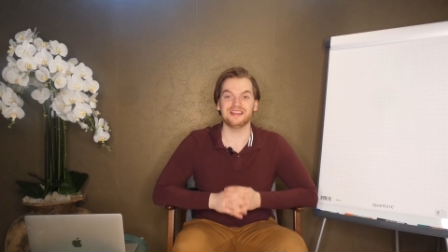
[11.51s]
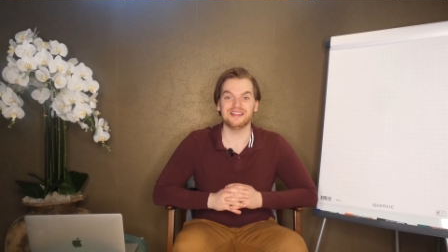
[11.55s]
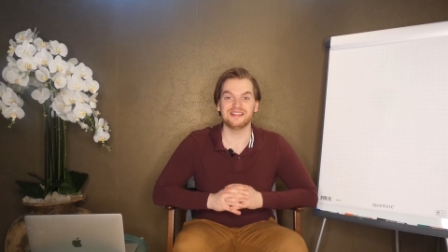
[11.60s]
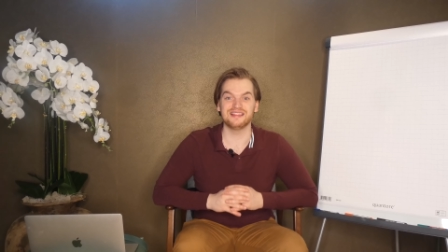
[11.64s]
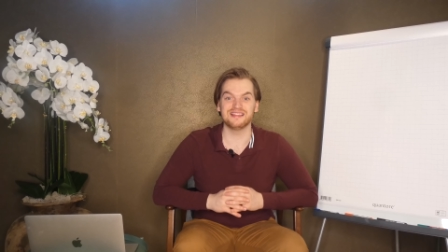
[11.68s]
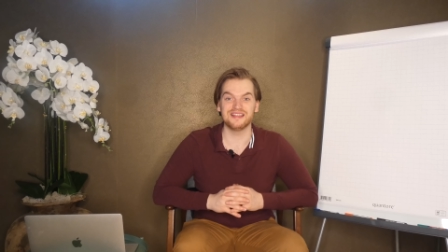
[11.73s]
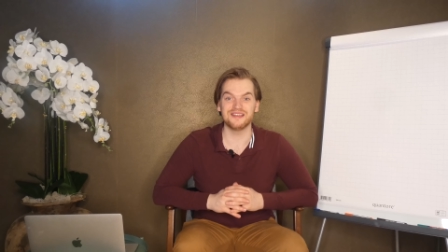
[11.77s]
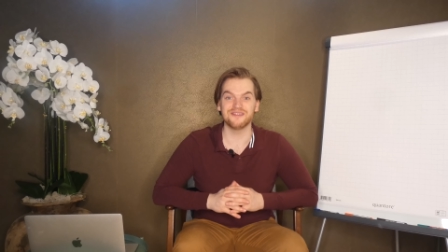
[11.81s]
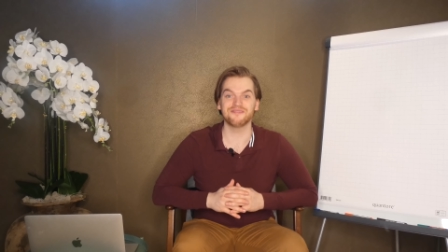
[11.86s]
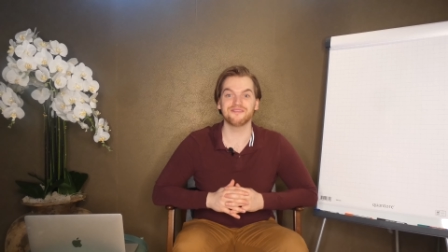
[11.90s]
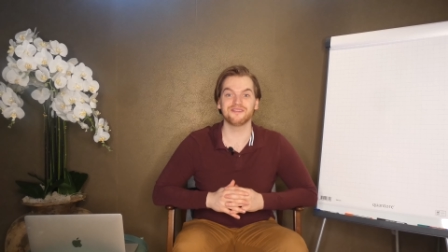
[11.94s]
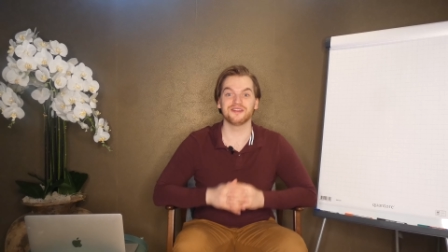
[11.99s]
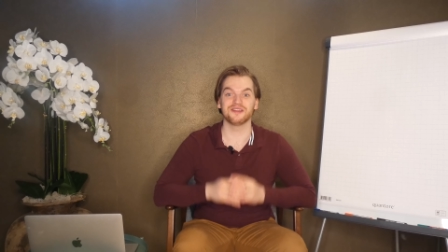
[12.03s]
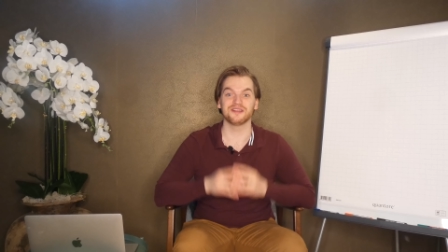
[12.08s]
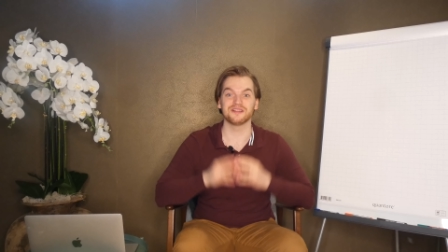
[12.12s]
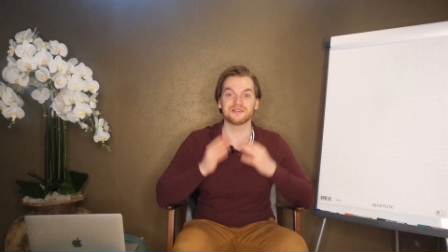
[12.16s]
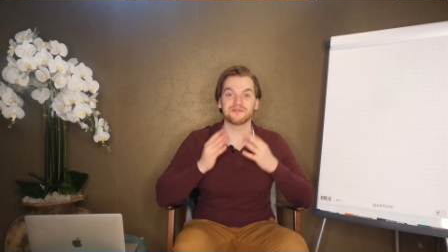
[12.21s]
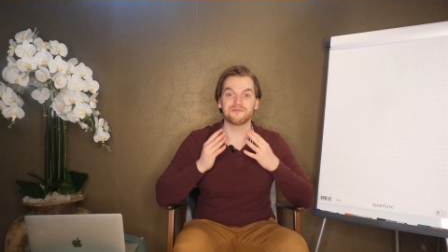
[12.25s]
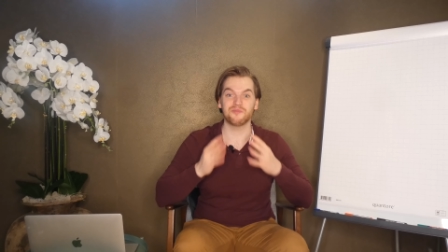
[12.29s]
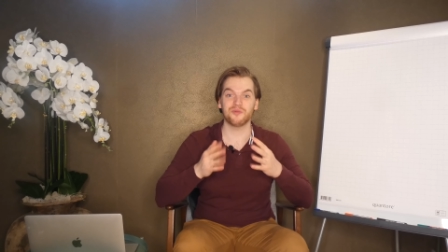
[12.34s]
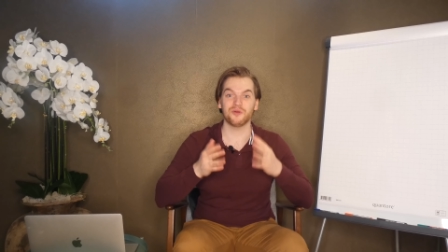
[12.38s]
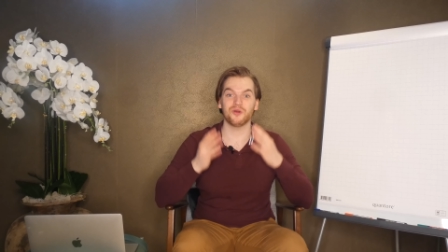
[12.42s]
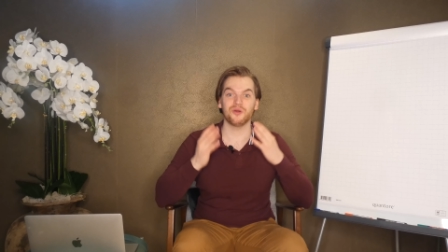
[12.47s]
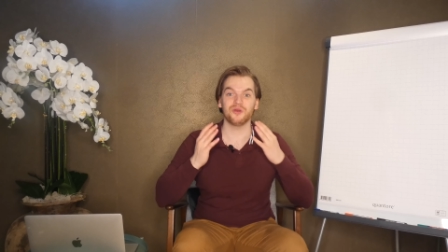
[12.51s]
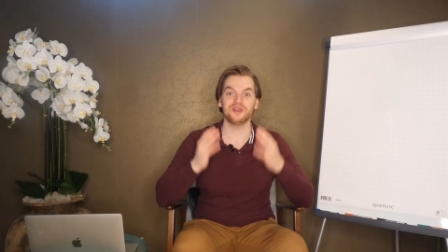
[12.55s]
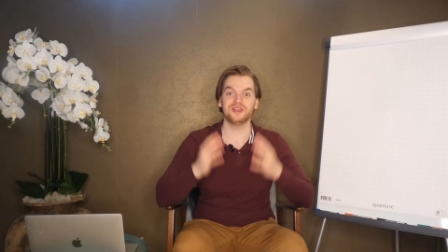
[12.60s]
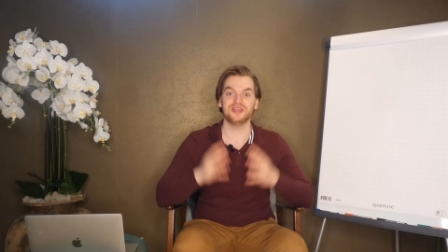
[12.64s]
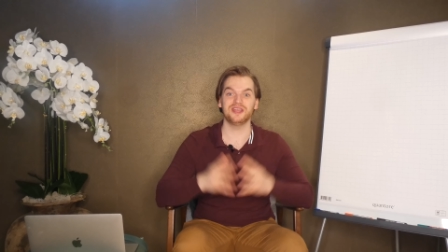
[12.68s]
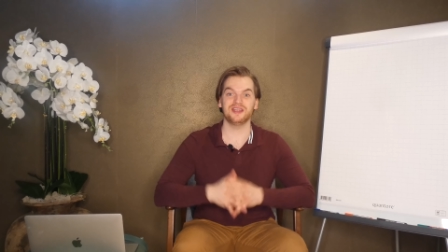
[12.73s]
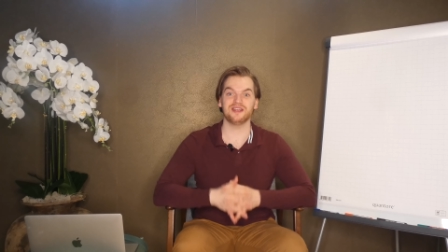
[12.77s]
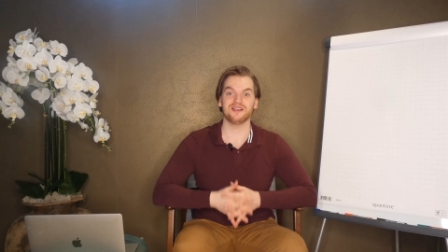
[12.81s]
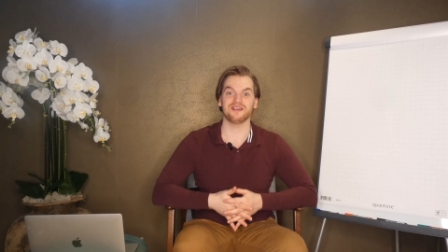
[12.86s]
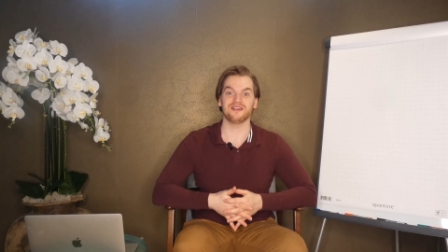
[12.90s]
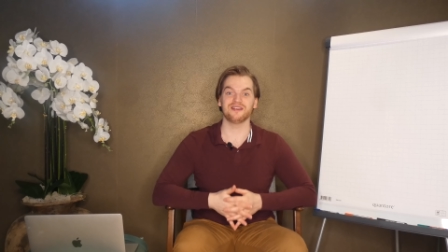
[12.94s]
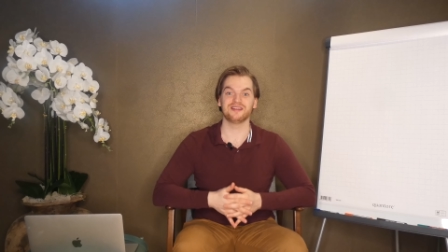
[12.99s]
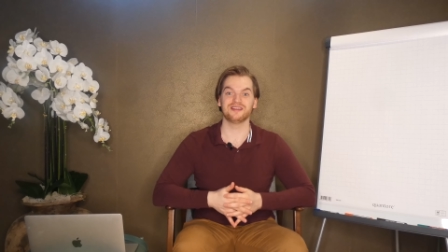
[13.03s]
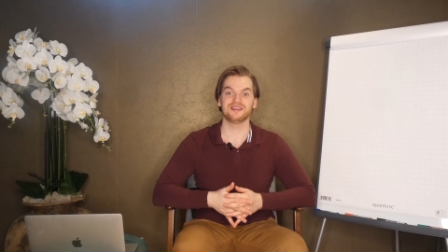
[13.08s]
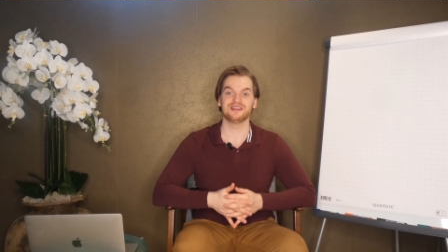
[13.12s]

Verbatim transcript: in dividend per year.